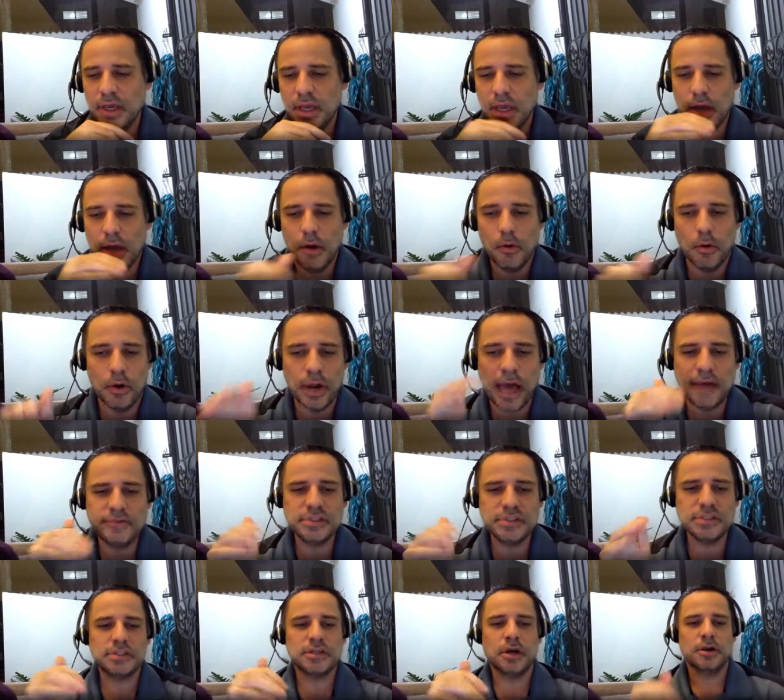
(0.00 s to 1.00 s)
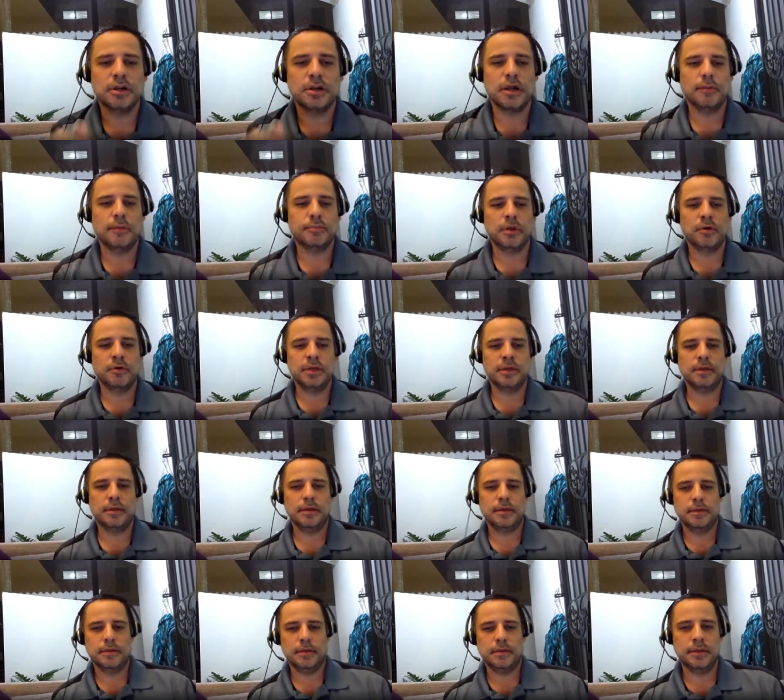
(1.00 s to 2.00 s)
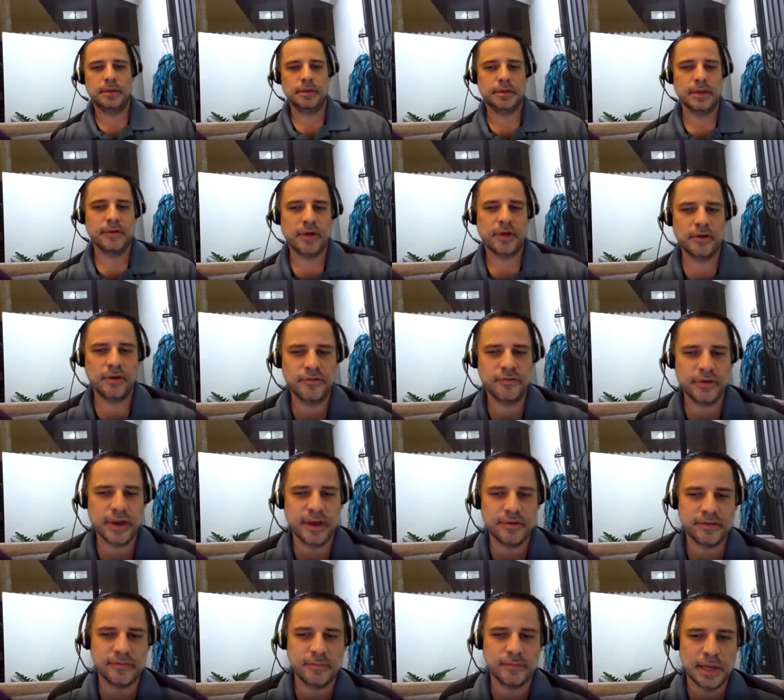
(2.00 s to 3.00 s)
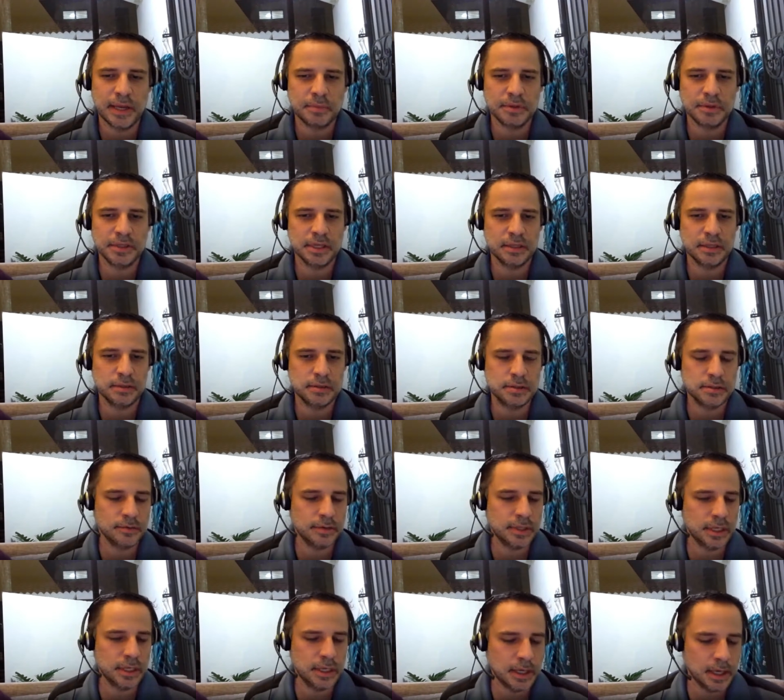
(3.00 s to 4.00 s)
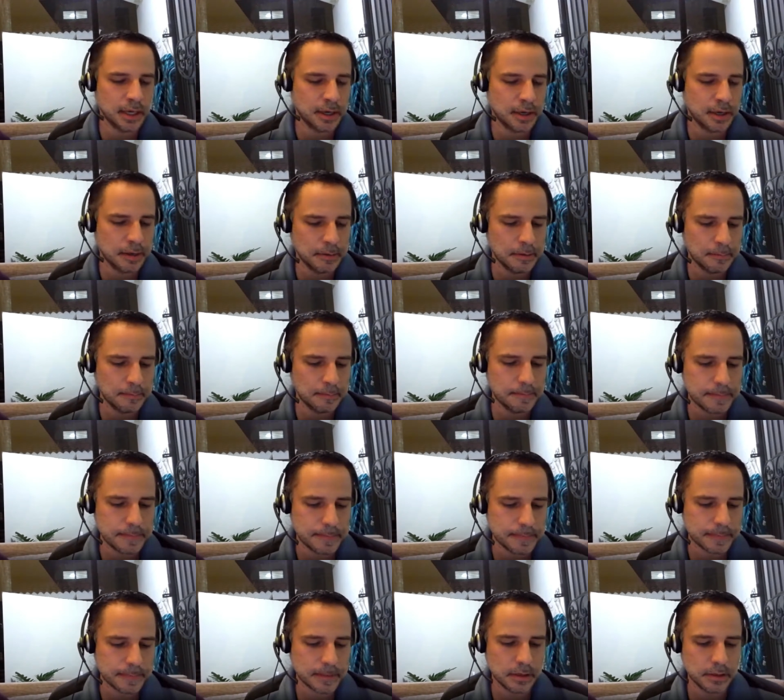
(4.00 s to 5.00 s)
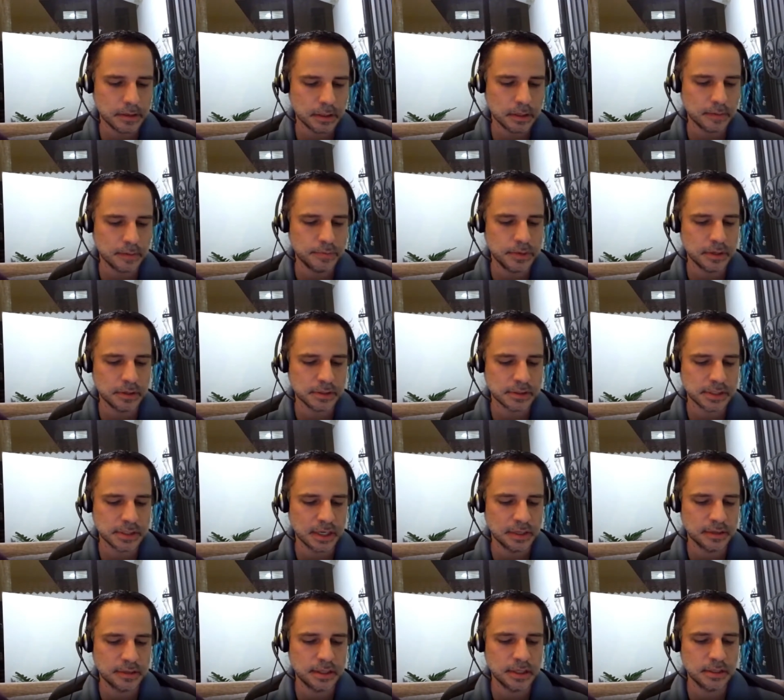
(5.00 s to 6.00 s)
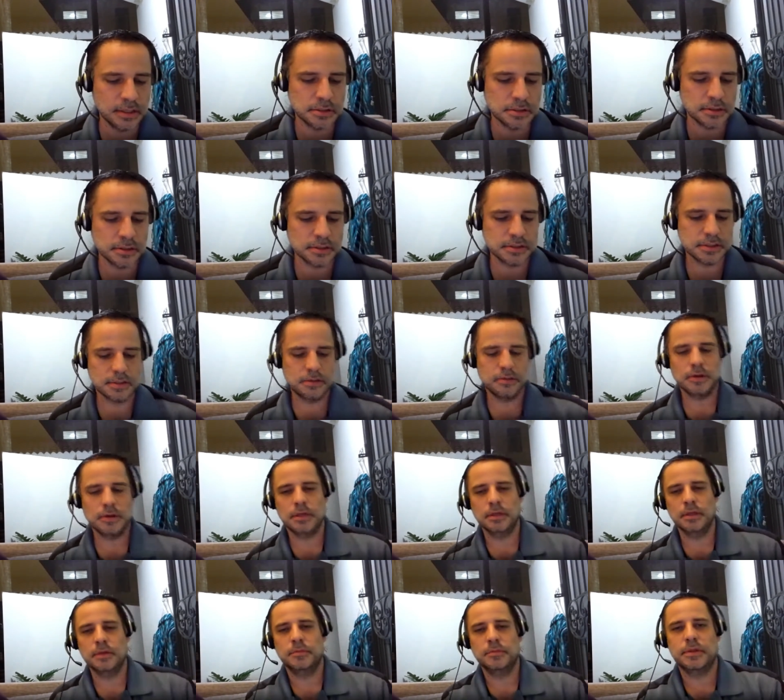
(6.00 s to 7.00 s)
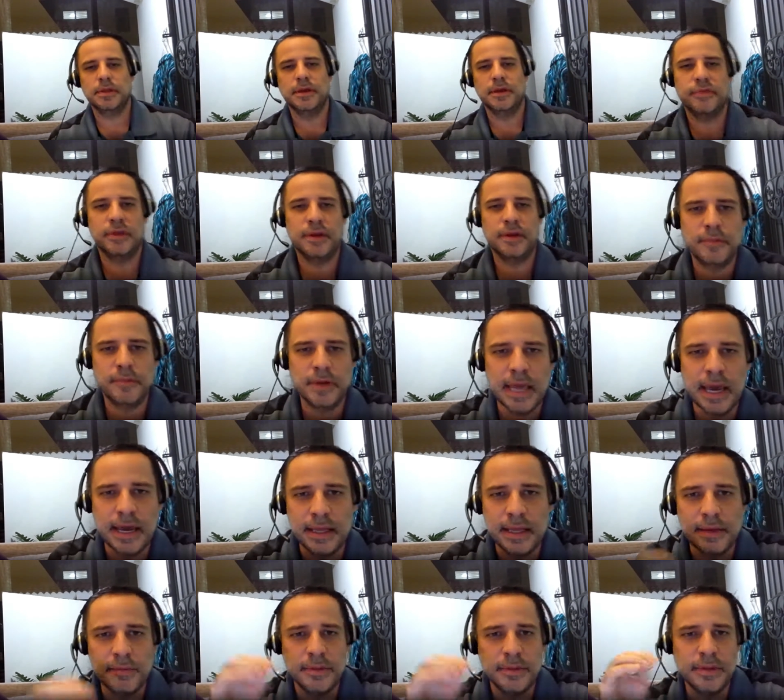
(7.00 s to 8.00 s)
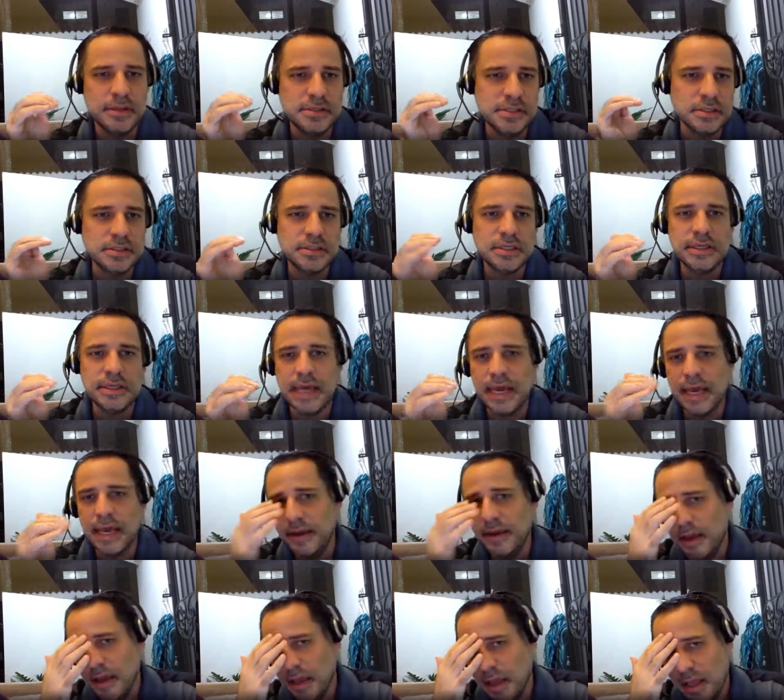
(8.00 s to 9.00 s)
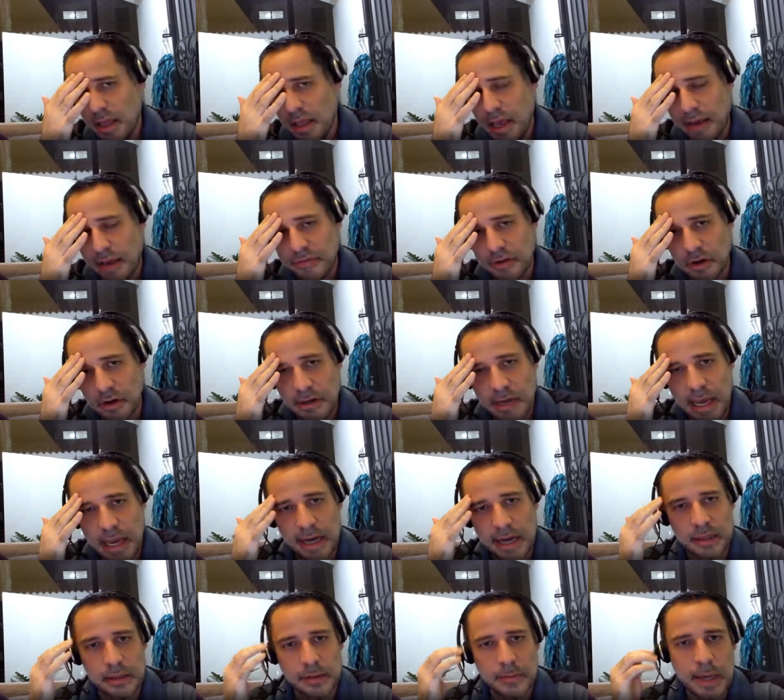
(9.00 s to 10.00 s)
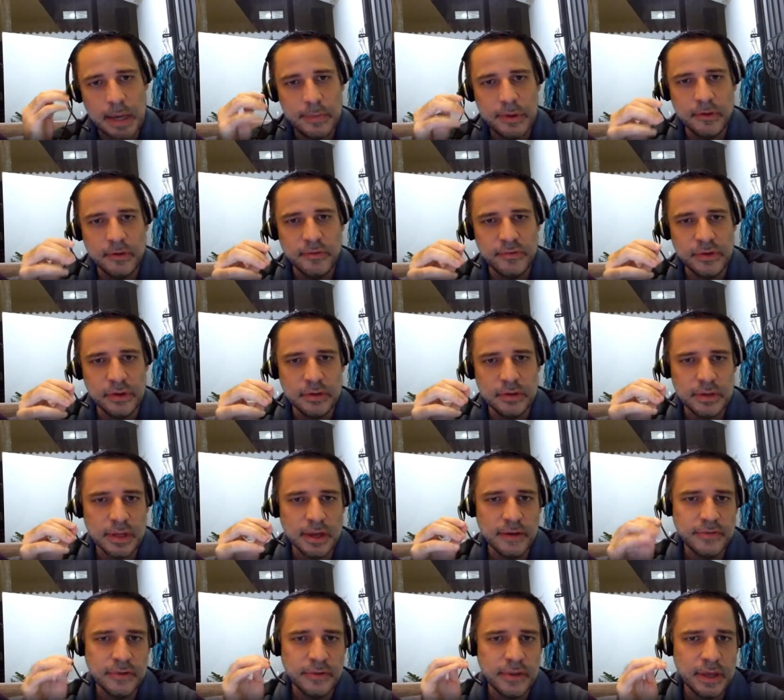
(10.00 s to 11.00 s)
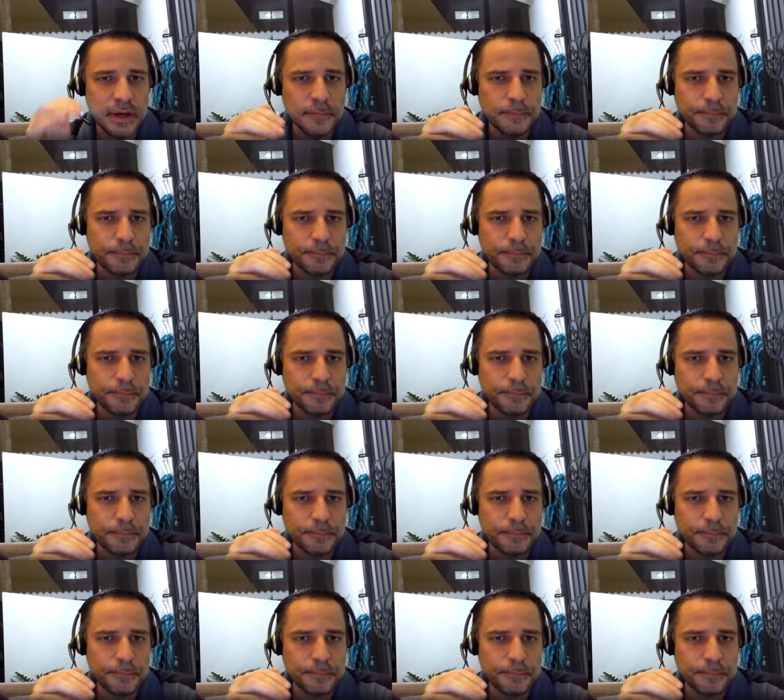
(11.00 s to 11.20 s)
when I've just started uploading this stuff, I don't know if you guys have been able to get into the computer science teachers curriculum stuff that I've been adding. And just today, I've started adding some AP review stuff in there